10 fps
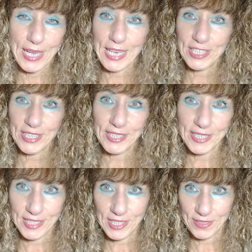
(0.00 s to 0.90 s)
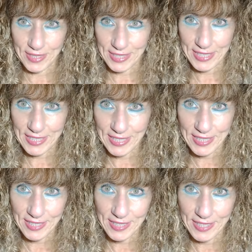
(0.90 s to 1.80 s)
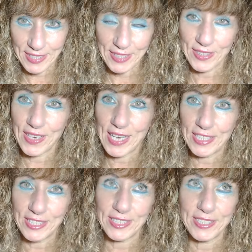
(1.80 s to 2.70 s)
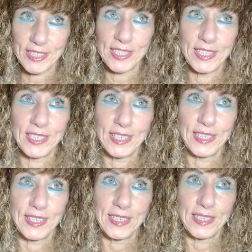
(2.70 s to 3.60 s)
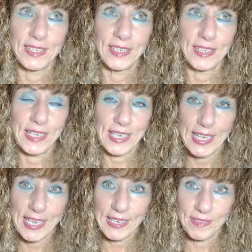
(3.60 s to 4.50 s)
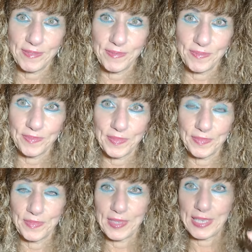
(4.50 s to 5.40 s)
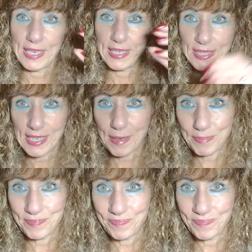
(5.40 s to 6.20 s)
I just, existed, I just ate and slept,